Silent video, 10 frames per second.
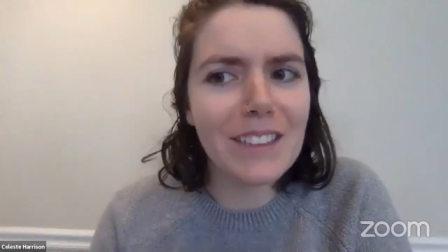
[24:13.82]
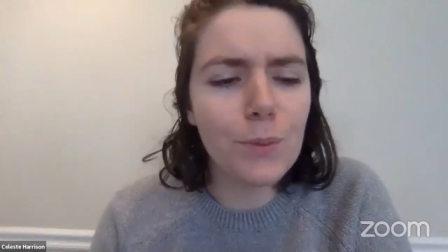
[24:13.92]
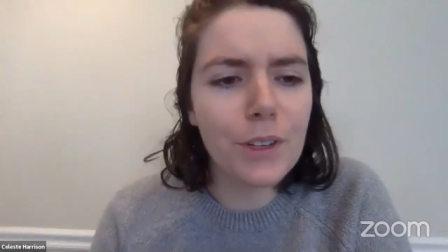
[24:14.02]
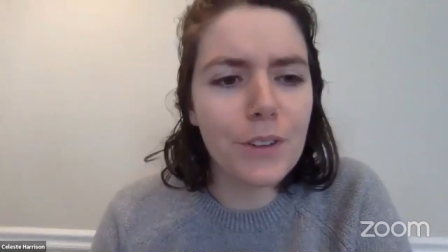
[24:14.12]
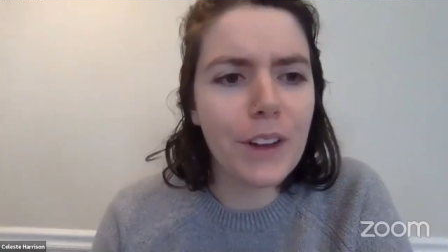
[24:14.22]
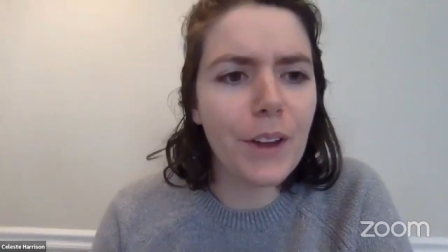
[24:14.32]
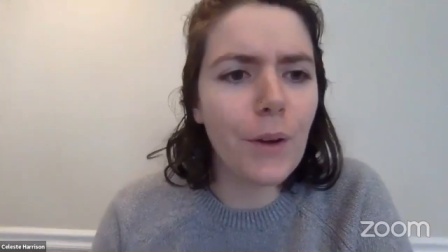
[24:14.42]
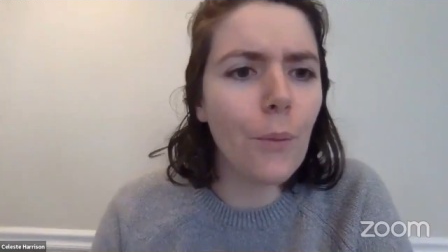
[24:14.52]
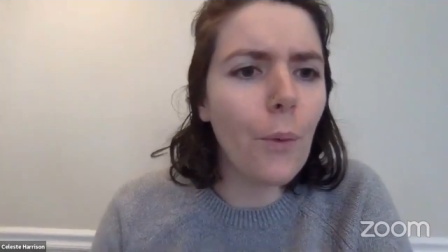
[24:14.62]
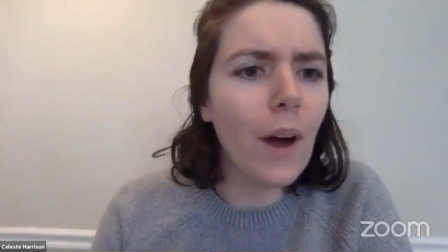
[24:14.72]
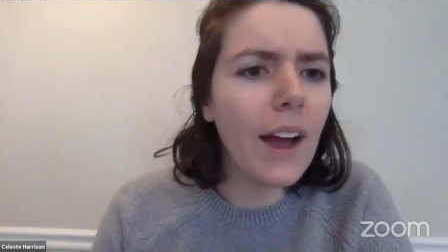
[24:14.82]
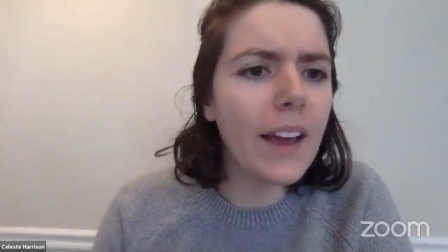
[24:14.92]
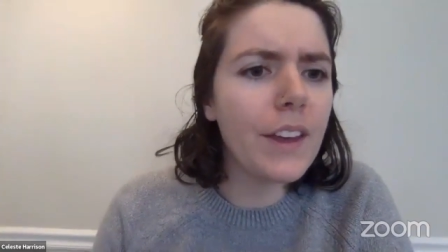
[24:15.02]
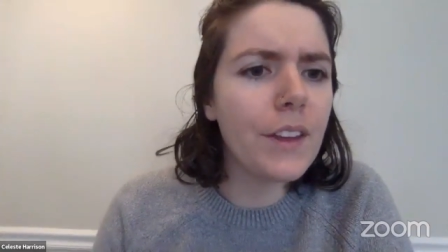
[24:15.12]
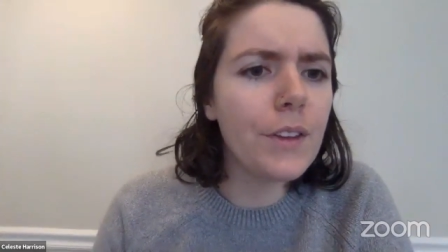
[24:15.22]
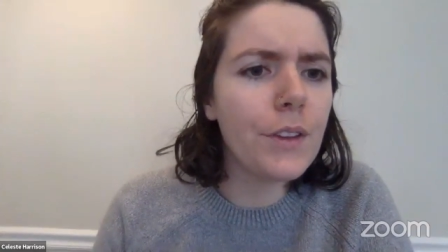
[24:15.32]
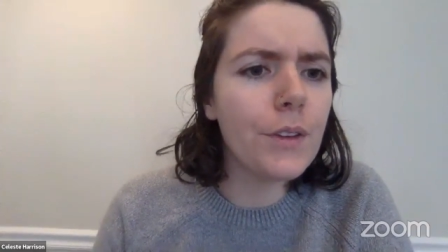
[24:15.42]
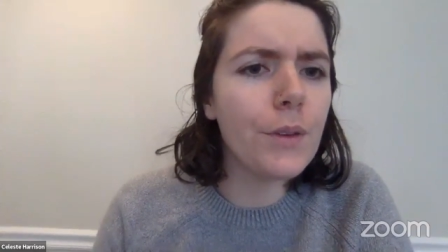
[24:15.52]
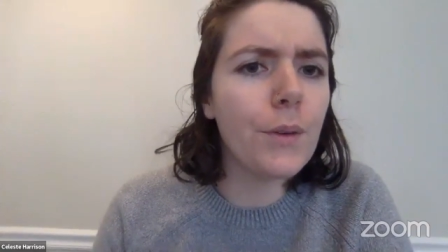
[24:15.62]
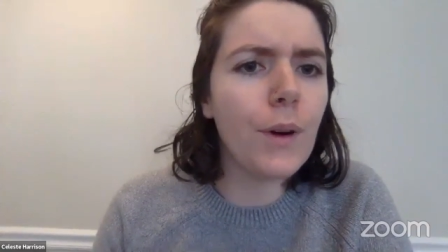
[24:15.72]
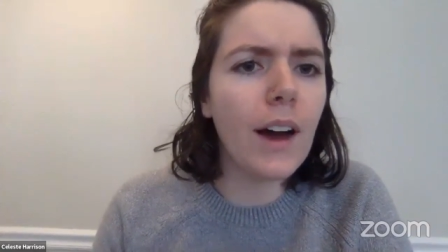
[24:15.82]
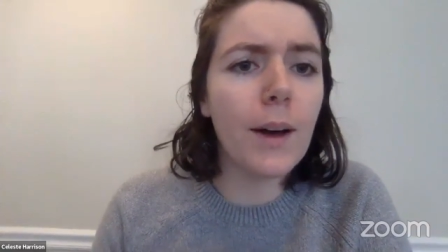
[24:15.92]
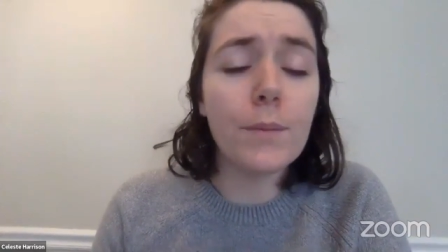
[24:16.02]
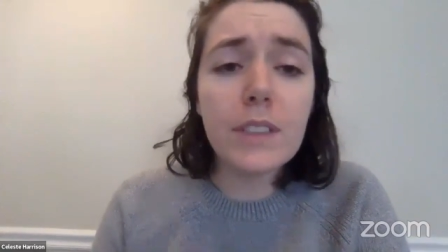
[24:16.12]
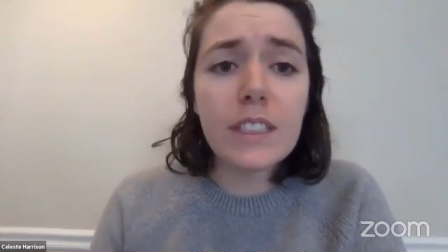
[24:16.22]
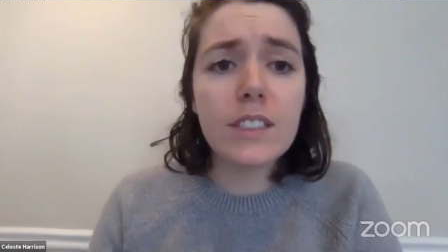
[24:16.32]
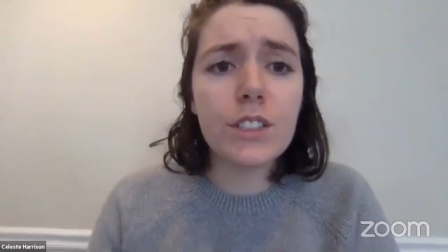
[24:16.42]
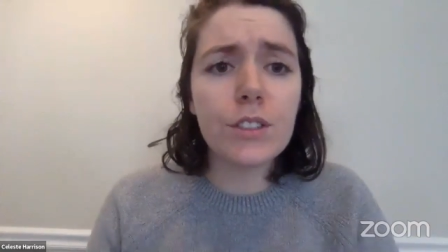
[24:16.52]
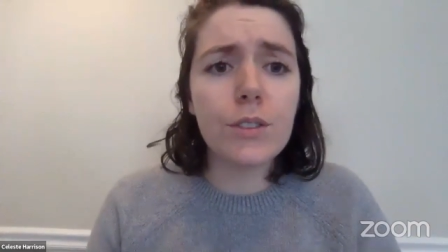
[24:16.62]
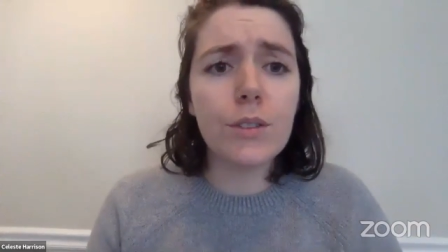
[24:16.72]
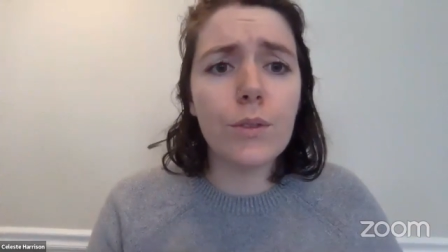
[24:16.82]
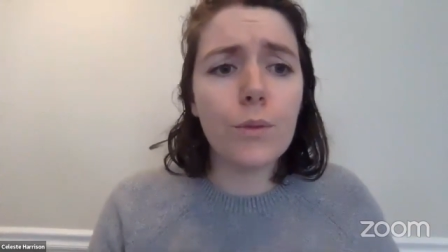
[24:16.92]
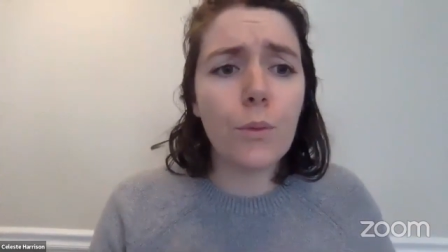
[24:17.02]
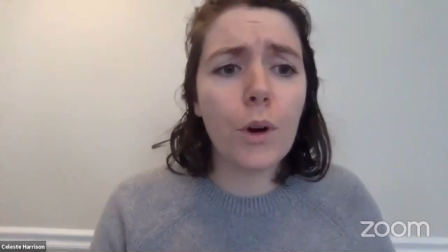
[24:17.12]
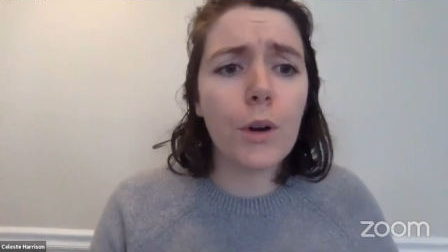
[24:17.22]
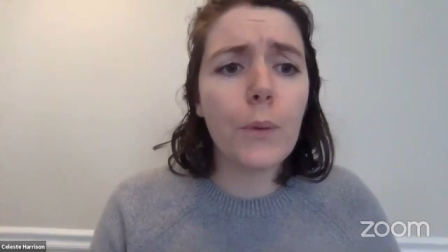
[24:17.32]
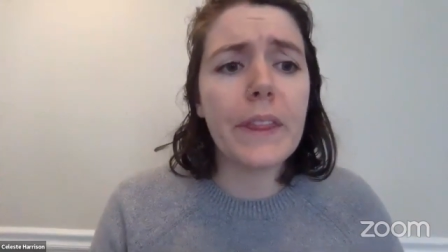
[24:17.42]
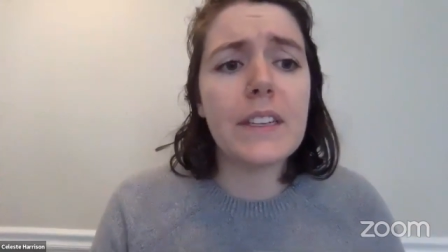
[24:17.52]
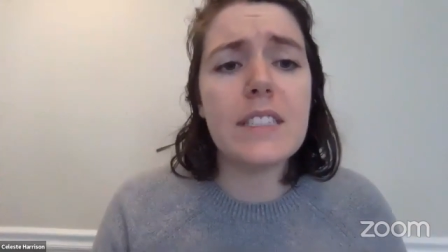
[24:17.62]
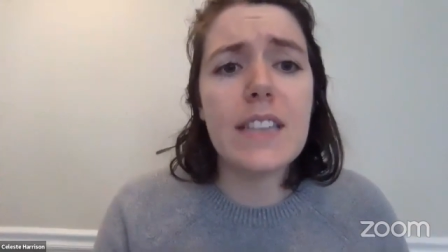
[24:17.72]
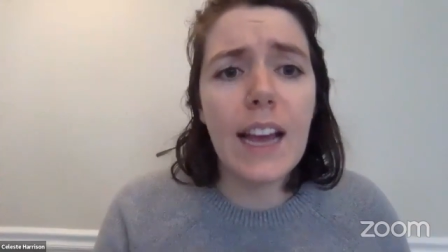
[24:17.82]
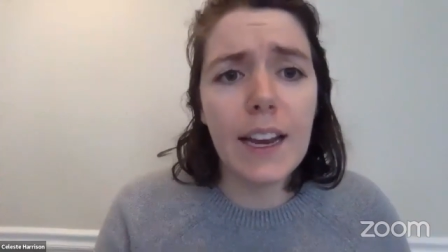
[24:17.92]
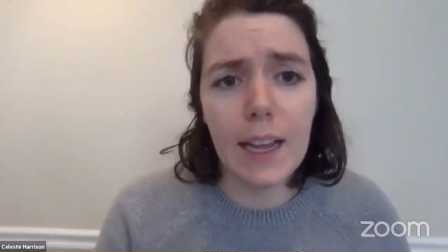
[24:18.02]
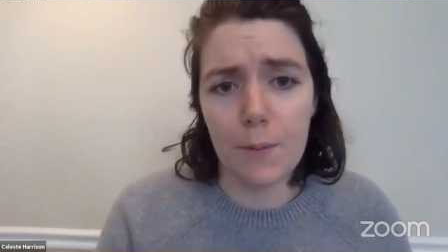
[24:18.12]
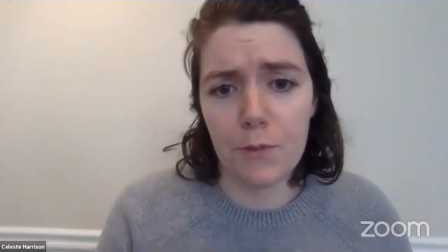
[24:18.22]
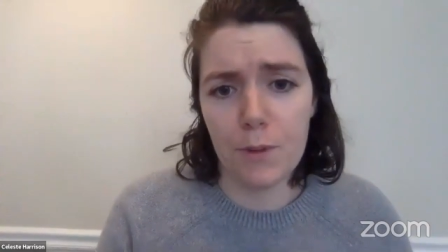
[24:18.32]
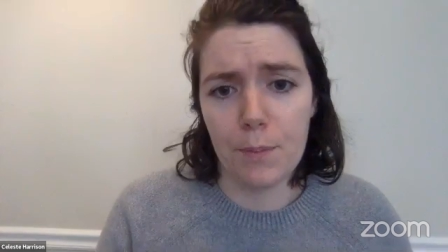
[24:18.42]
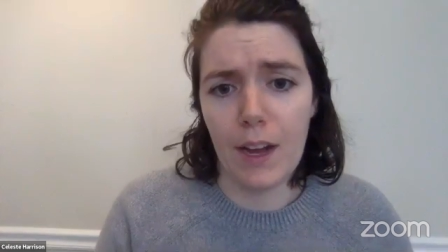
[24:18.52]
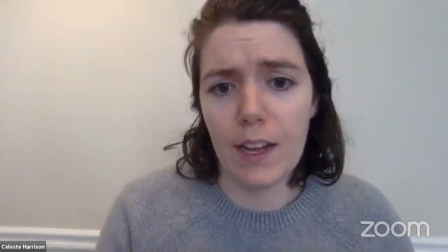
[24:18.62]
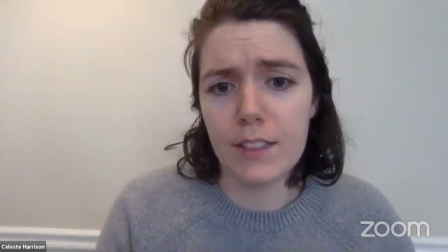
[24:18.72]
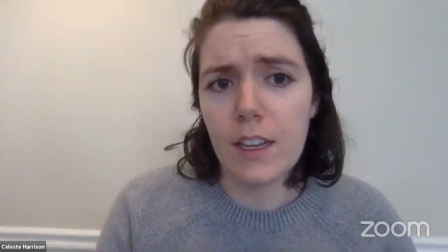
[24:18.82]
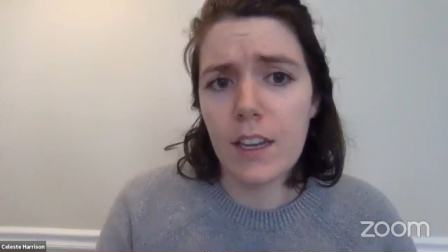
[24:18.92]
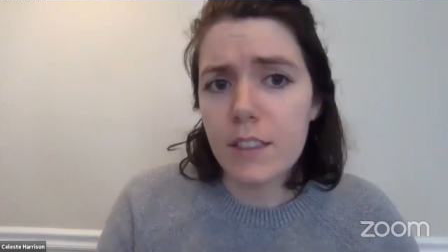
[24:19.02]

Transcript: is wondering why you need to work with dead amphipods.